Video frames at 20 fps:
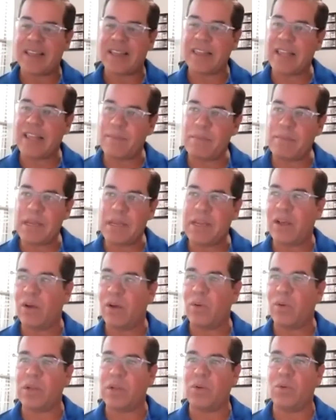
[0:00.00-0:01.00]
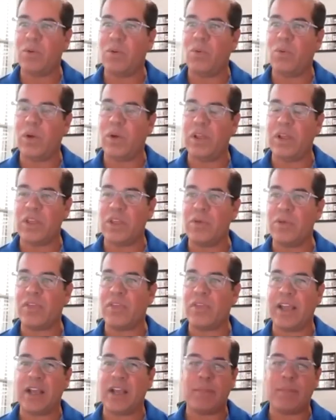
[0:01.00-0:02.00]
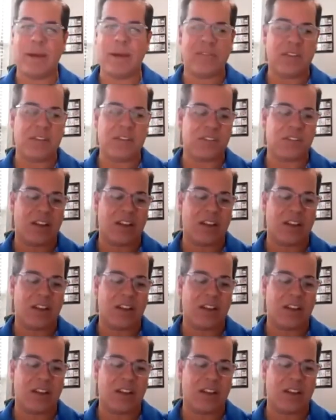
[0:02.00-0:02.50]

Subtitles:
Let me know what you think about this